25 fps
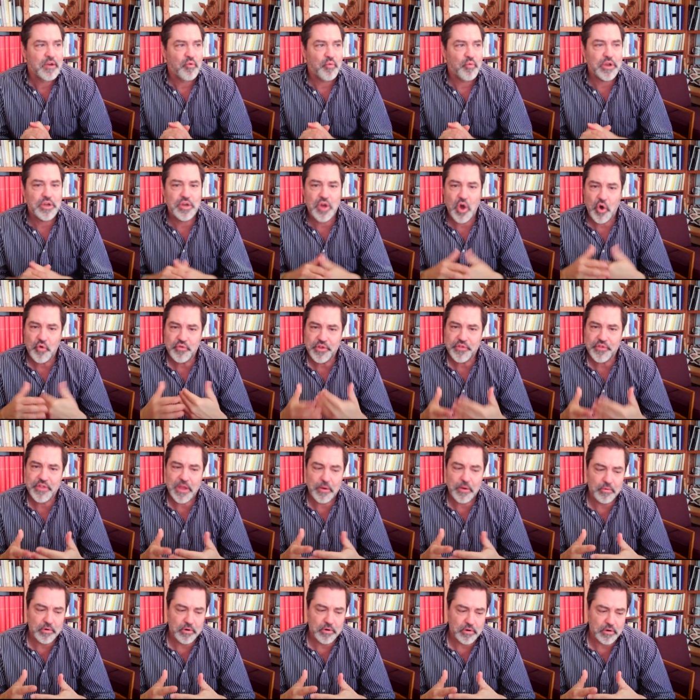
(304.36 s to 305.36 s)
We know that
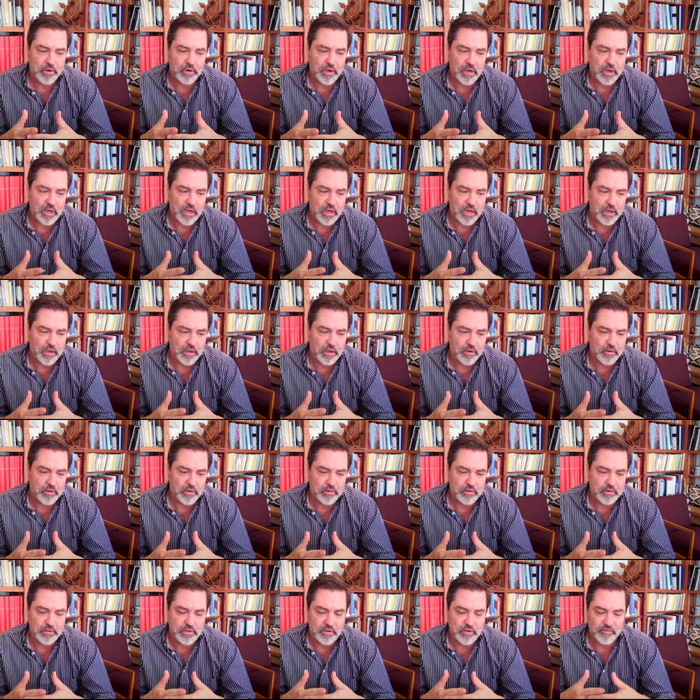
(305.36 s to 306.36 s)
they were
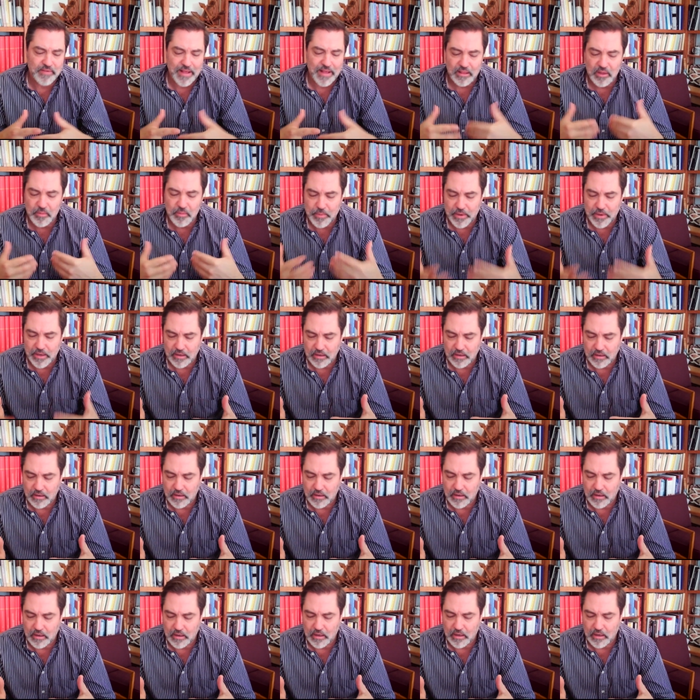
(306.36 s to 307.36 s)
developing
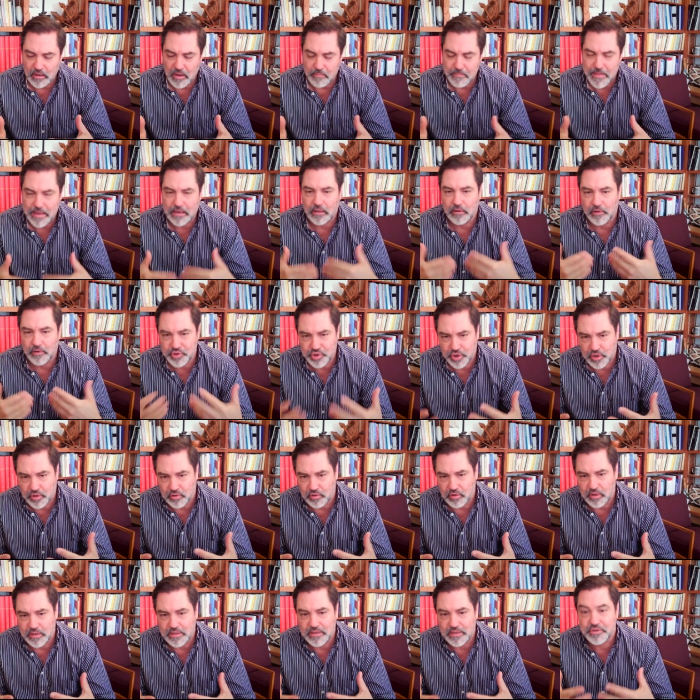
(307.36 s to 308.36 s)
a
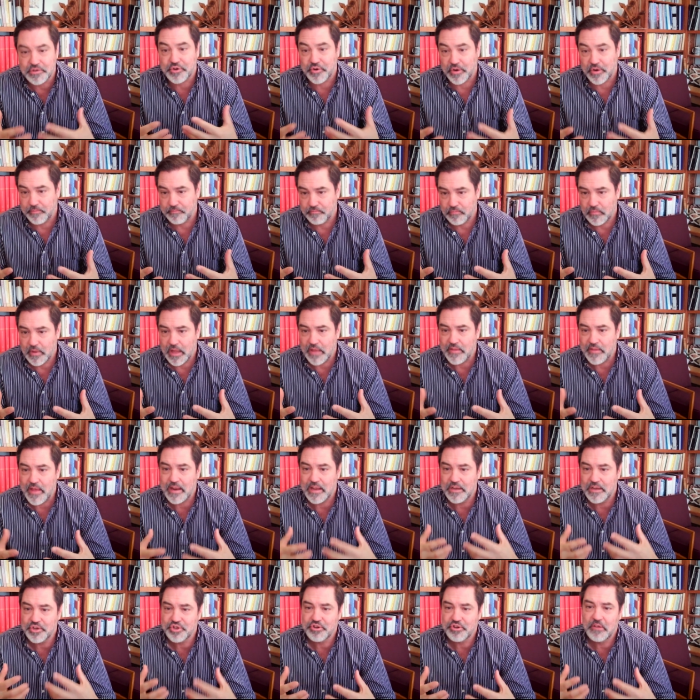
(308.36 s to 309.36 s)
metallurgical industry, and
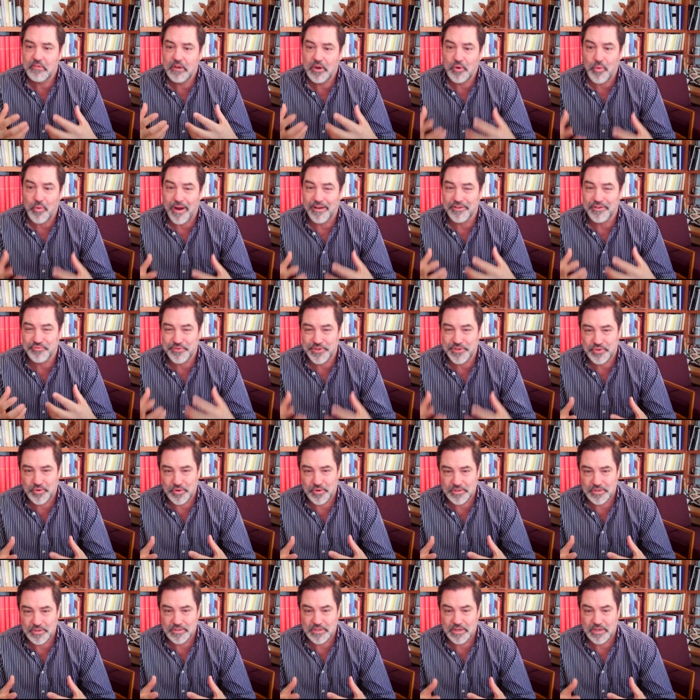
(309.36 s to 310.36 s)
that industry requires
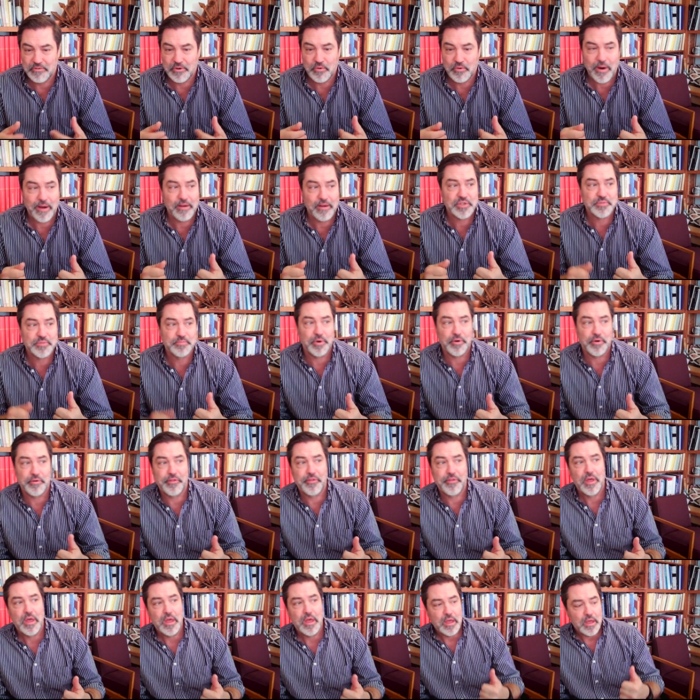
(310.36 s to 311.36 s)
resources. It requires
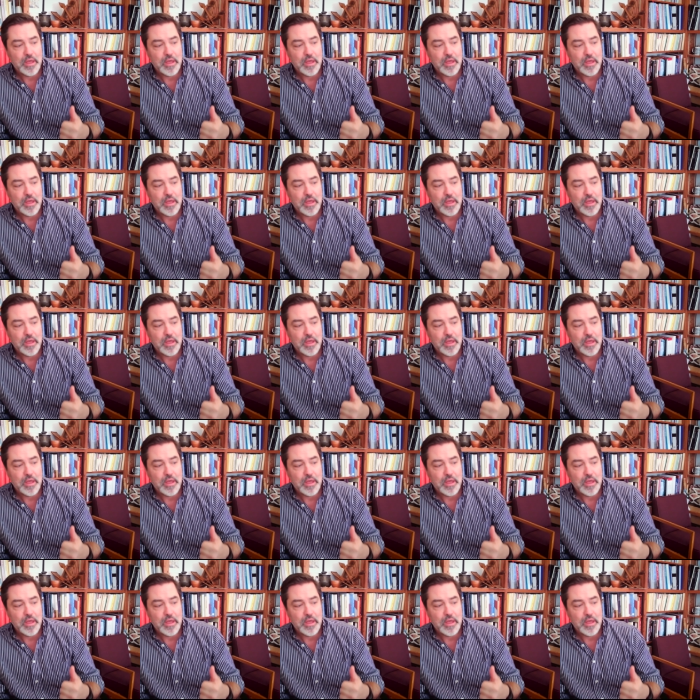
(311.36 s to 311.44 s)
both